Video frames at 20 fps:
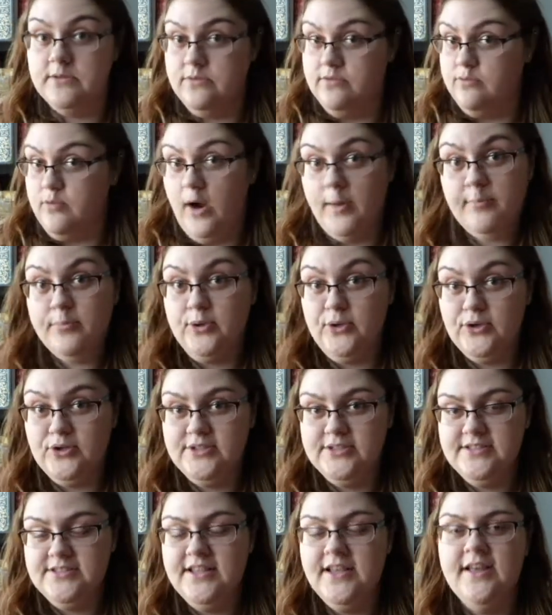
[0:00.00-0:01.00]

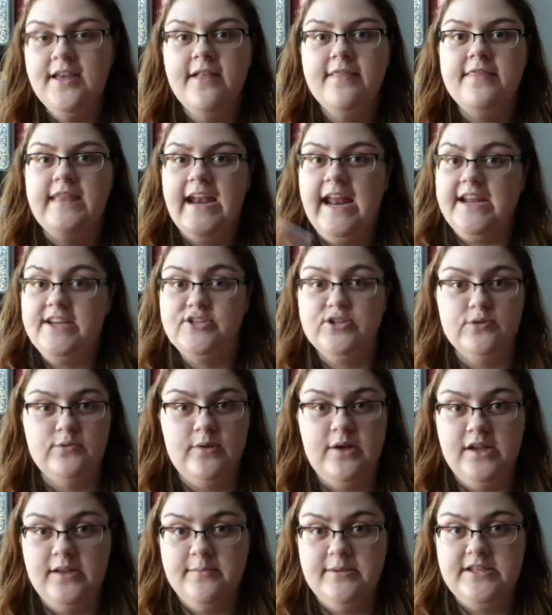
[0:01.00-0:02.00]
thruples, then I don't
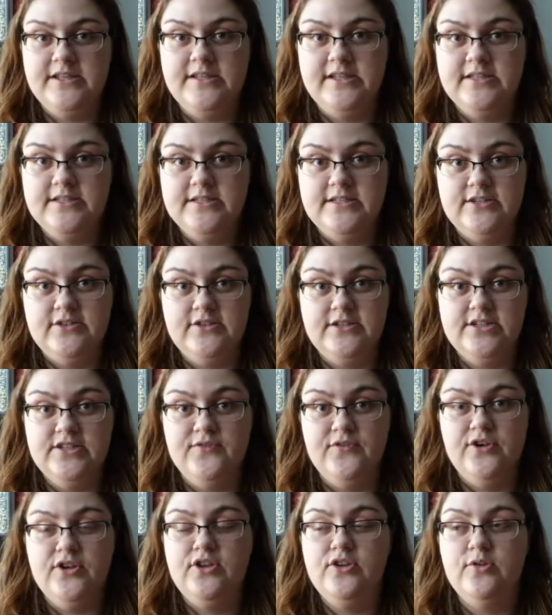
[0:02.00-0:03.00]
recommend this series
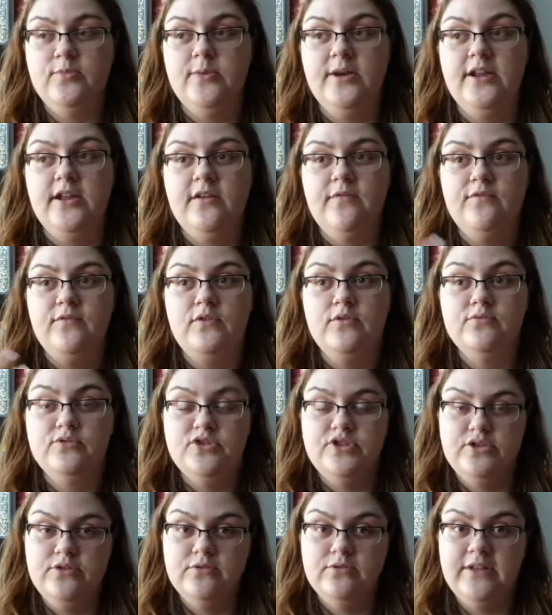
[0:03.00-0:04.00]
for you. But if you
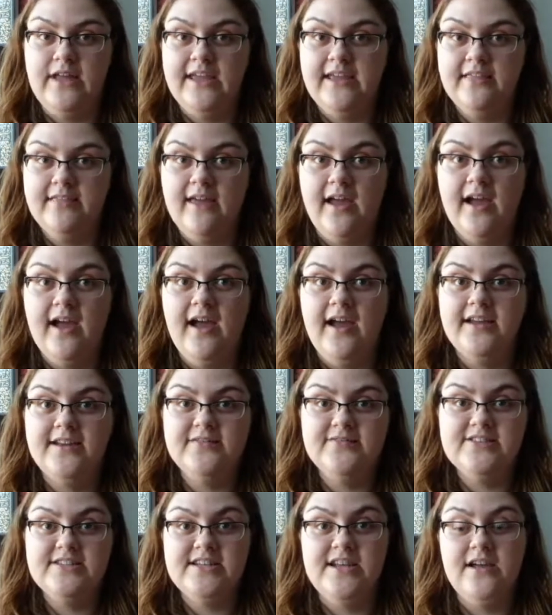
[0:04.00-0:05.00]
do like that kind
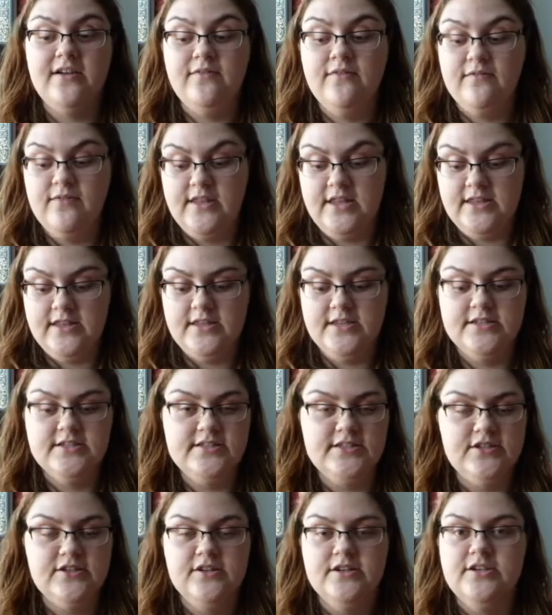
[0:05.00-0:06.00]
of stuff, then this
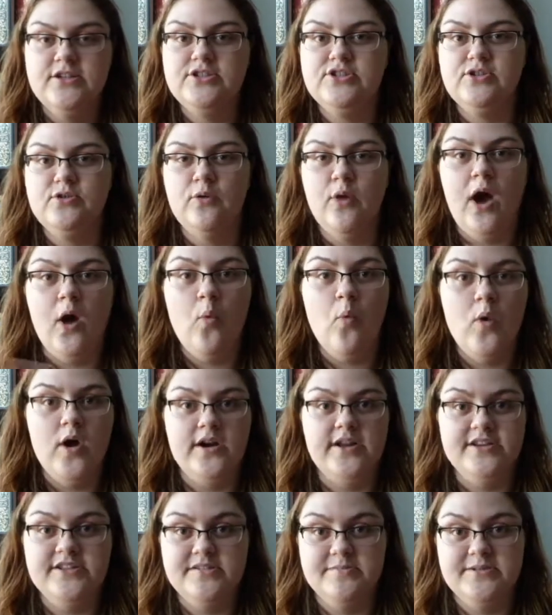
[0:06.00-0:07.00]
series you
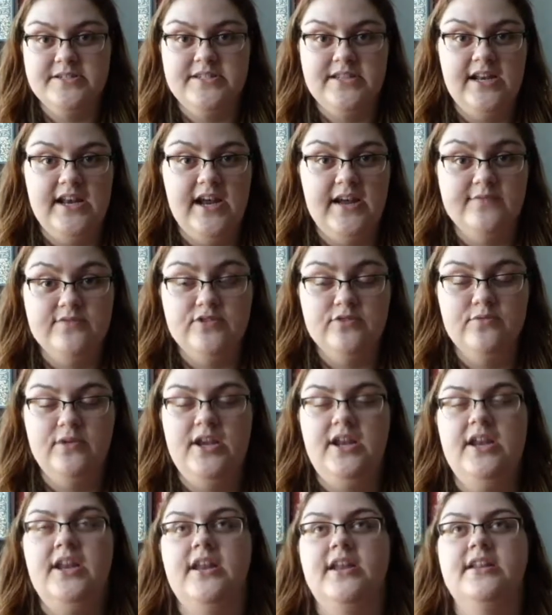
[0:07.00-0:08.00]
100% have to
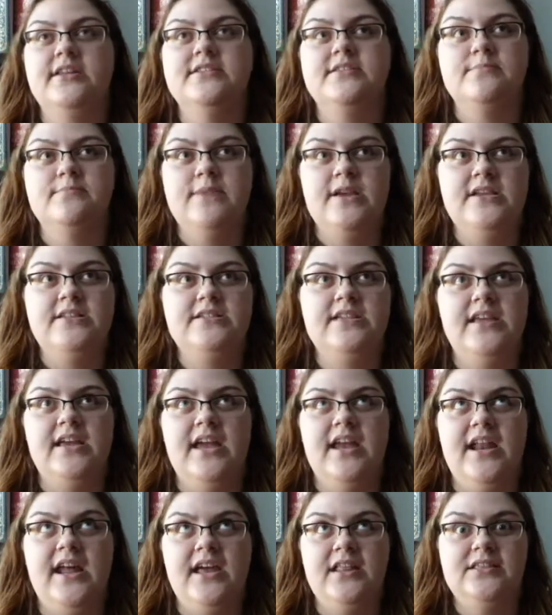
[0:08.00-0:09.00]
read. It is amazing
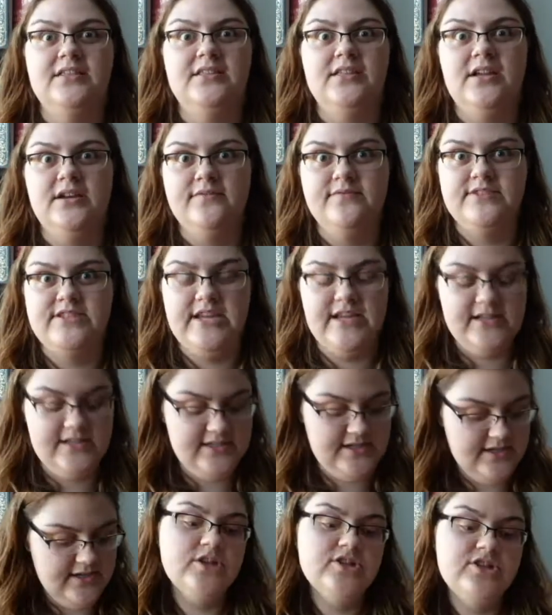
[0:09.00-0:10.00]
and I loved
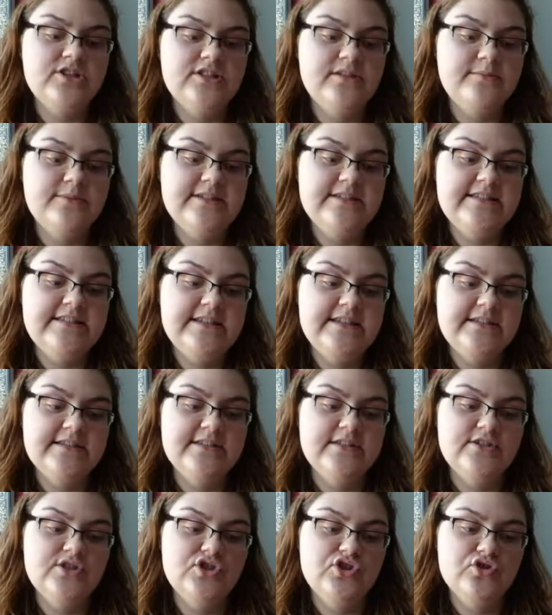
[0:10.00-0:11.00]
it. Question number 6
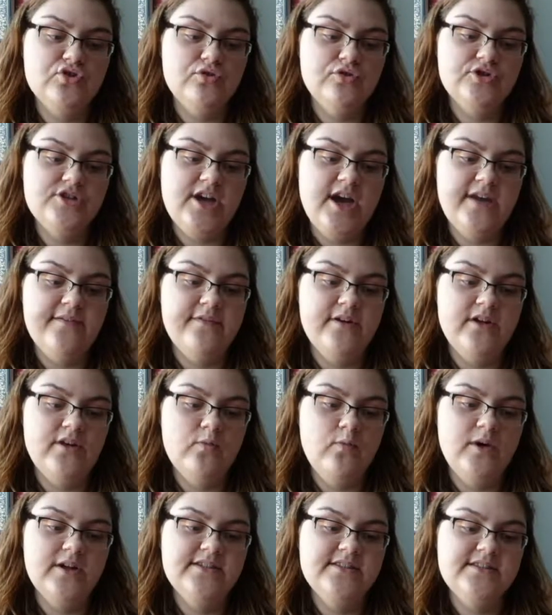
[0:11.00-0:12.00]
is Screwdriver.
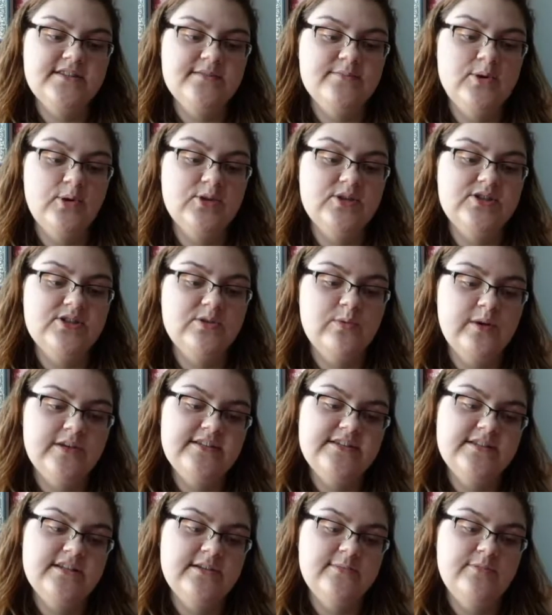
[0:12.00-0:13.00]
What's the most
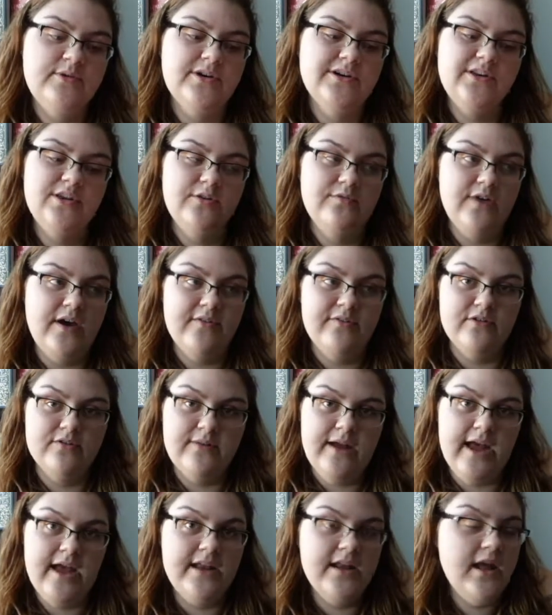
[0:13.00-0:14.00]
twisted book you've ever
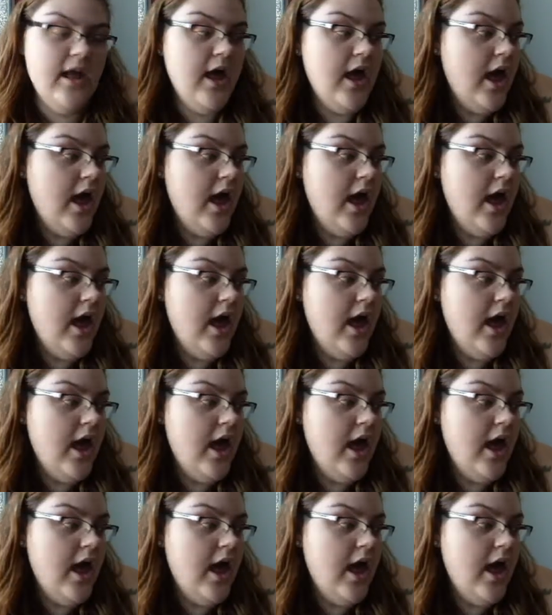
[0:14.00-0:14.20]
read?